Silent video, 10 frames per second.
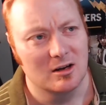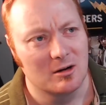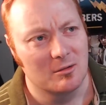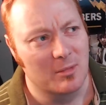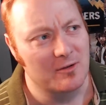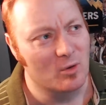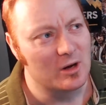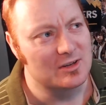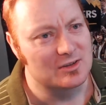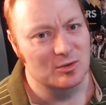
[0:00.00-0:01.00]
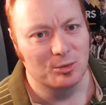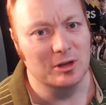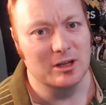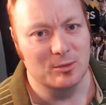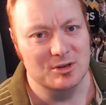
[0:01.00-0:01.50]
my voice
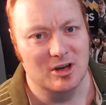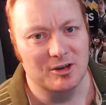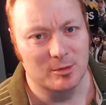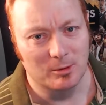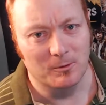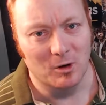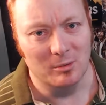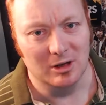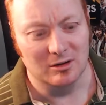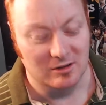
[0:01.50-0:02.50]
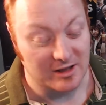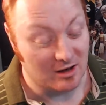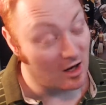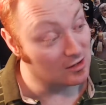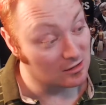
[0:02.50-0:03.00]
really was underperforming,
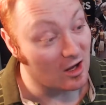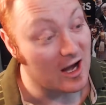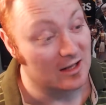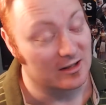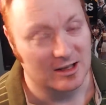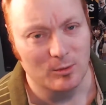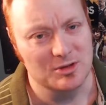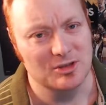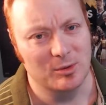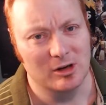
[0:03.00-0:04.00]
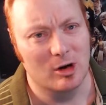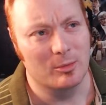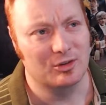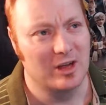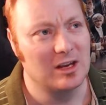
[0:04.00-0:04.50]
like a lot. Like, it wasn't doing
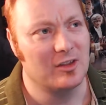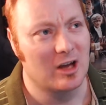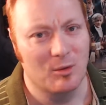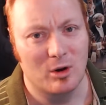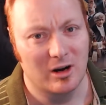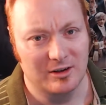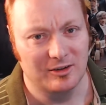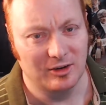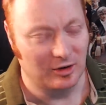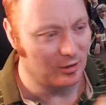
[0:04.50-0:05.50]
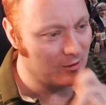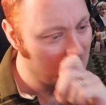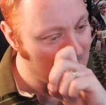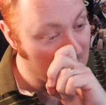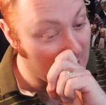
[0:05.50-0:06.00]
almost anything I wanted it to do.
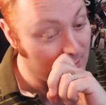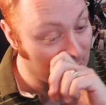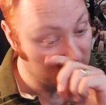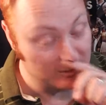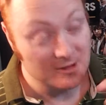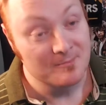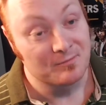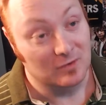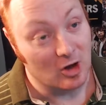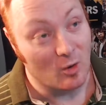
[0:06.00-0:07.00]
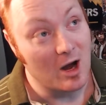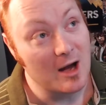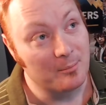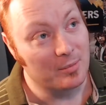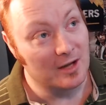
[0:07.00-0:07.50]
I would go
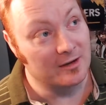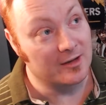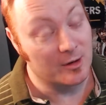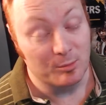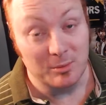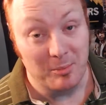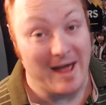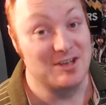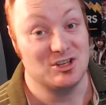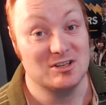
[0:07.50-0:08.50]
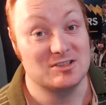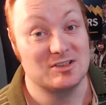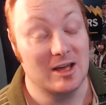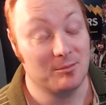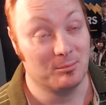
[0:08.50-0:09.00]
up, and then there'd be patches
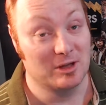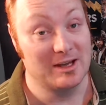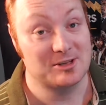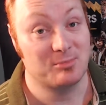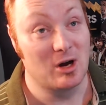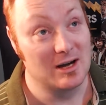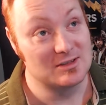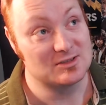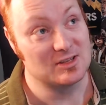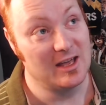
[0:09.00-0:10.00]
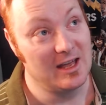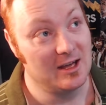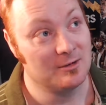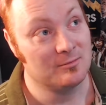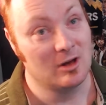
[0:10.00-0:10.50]
and blank spots,
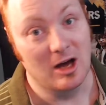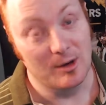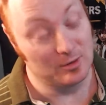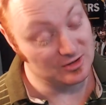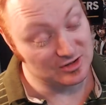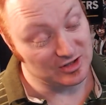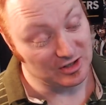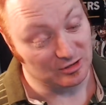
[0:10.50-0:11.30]
and I would sing